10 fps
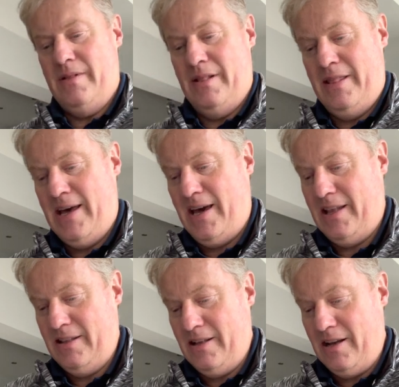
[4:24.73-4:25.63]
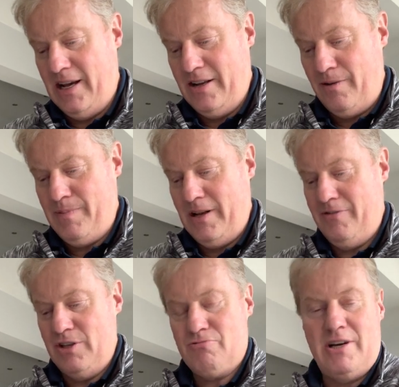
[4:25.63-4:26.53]
Then, and I
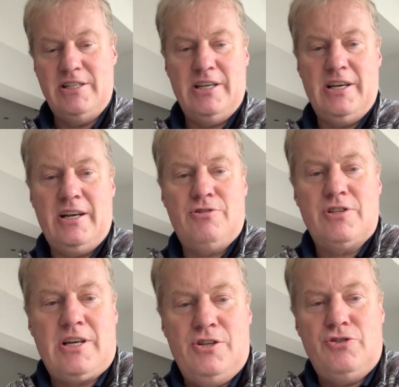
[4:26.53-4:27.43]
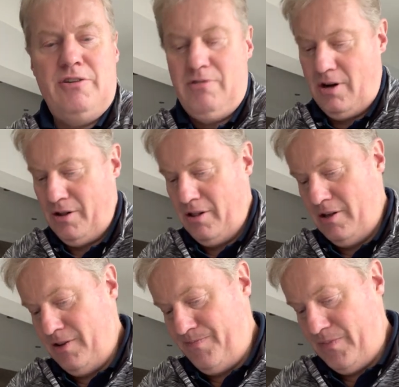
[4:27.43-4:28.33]
believe he's racing cross country rather
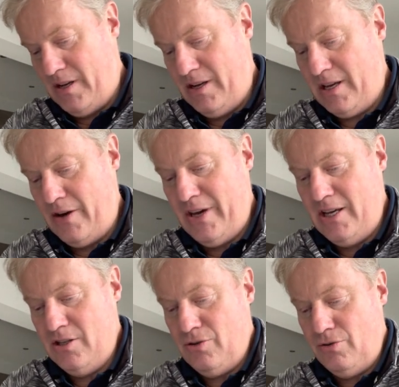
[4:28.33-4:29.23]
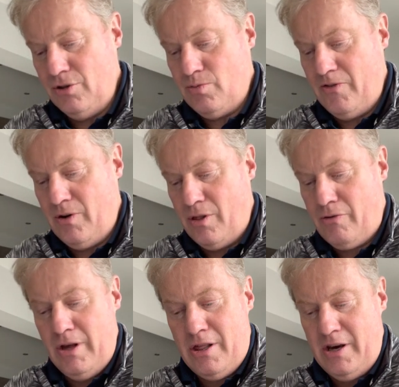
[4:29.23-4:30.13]
than going indoors, we've got
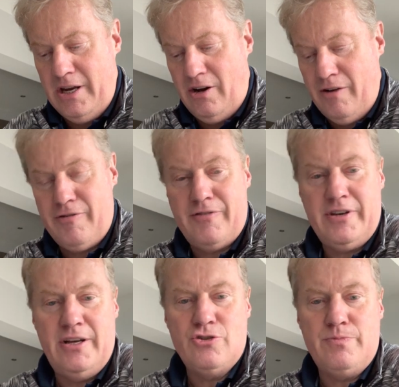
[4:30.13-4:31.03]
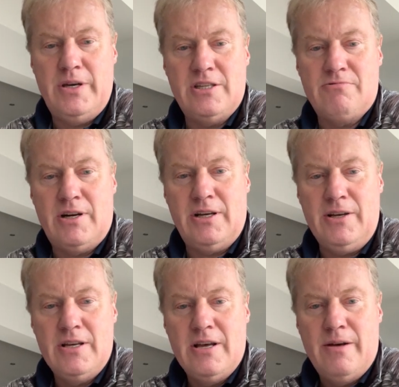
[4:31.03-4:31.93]
3:39 1500 metre
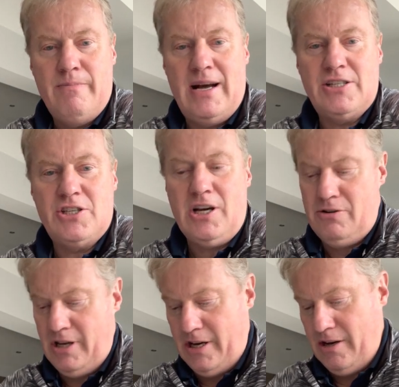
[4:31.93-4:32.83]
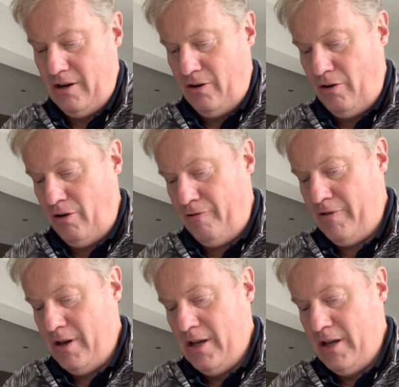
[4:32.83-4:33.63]
runner Matt Stonier of